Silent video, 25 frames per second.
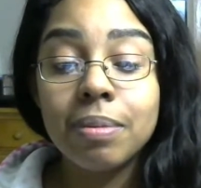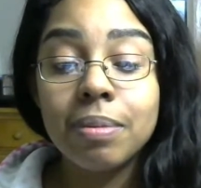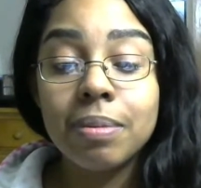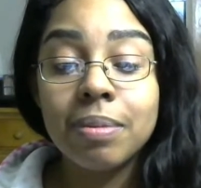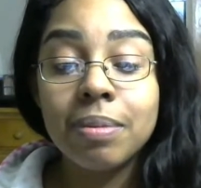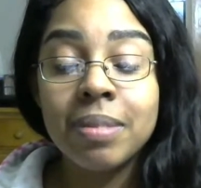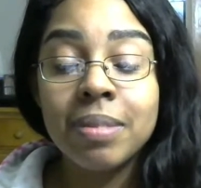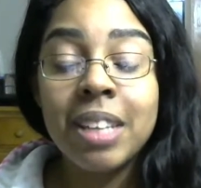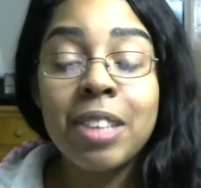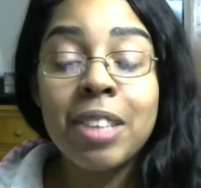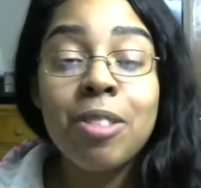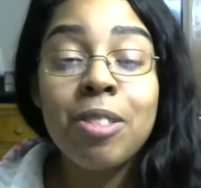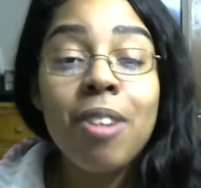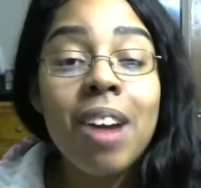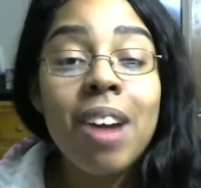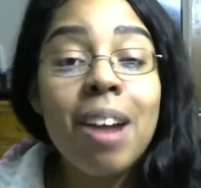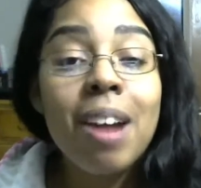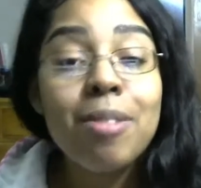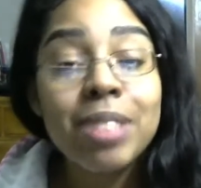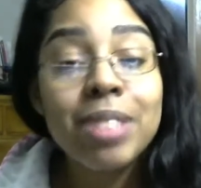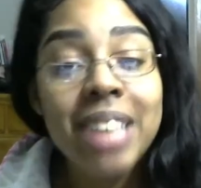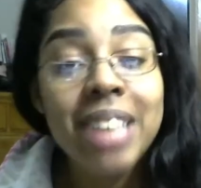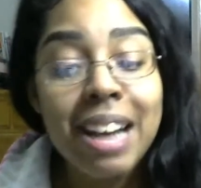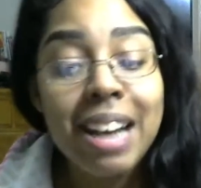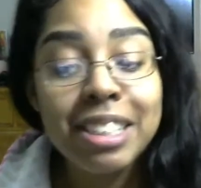They thought I
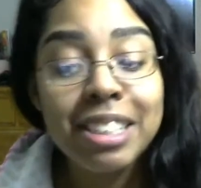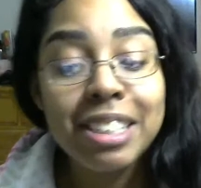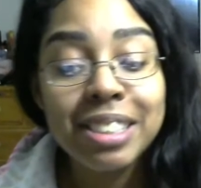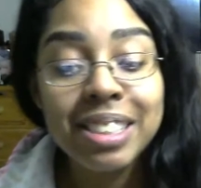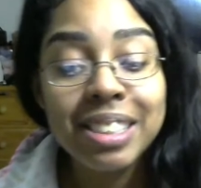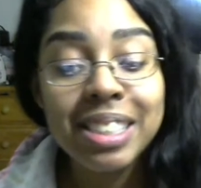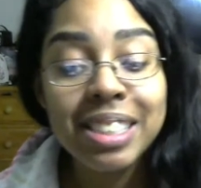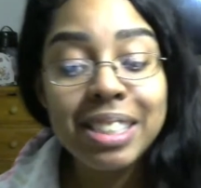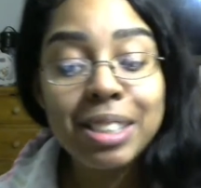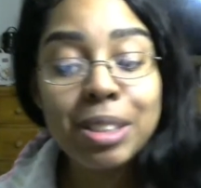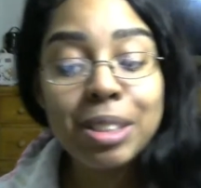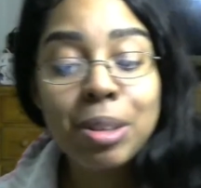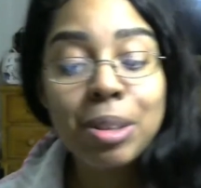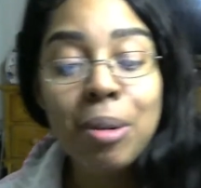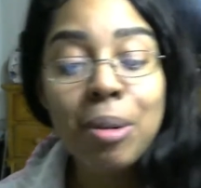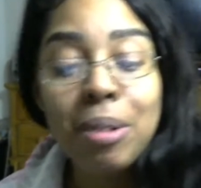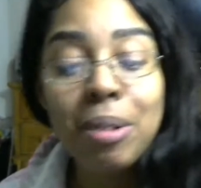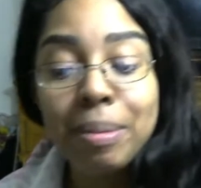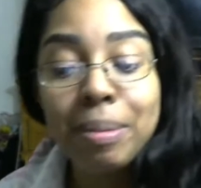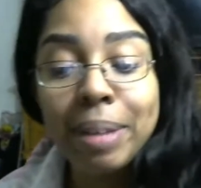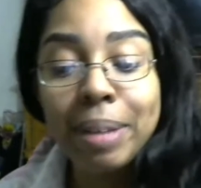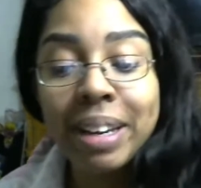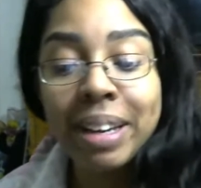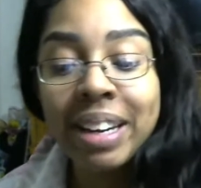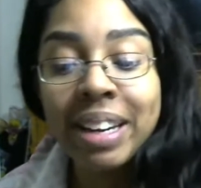was actually in the
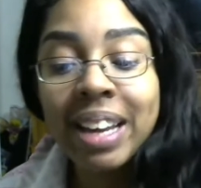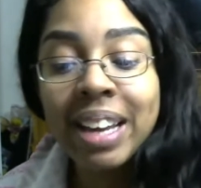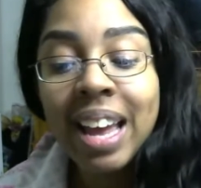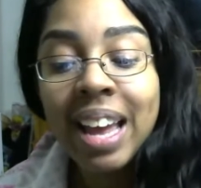tournament.